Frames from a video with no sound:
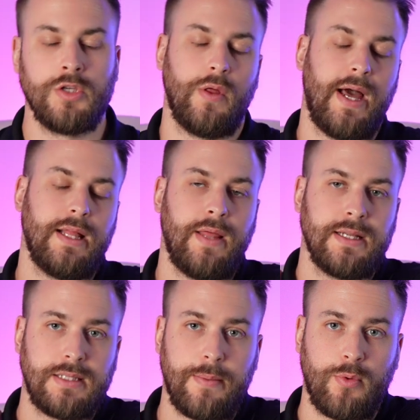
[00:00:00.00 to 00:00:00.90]
So
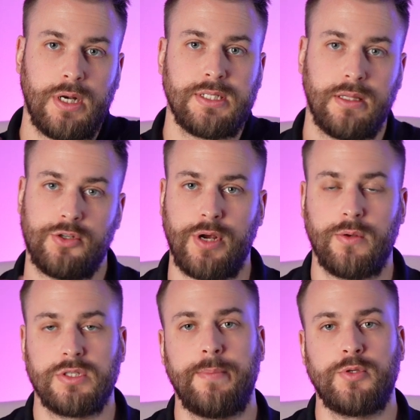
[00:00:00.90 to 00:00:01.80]
that's step 1 is send the
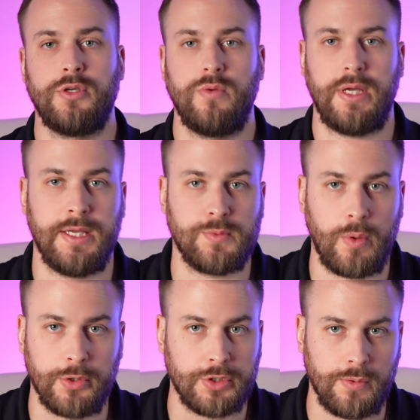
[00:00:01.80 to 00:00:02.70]
Trainual. Step 2 is what
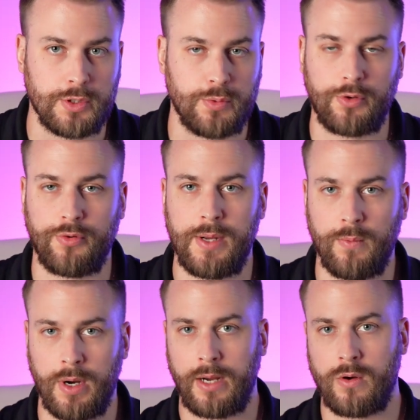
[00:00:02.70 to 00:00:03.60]
we'll do is we'll create
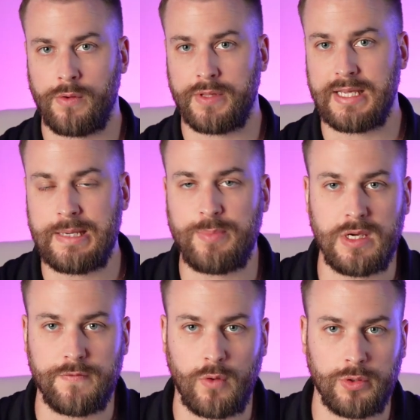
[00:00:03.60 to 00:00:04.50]
what I call the
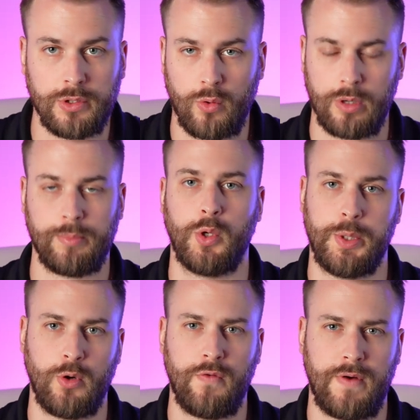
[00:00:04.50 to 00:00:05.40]
EP folder or employee
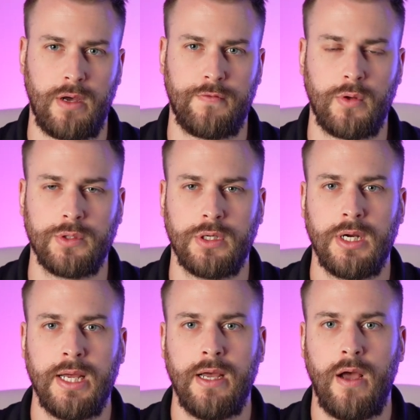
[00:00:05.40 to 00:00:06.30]
profile folder
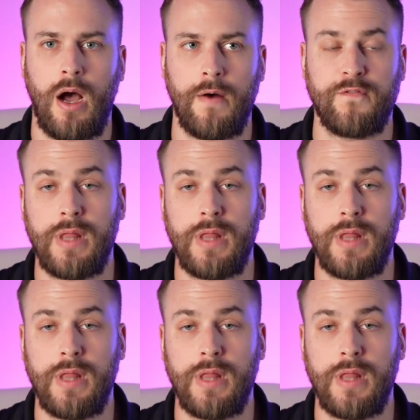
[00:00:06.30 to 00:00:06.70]
for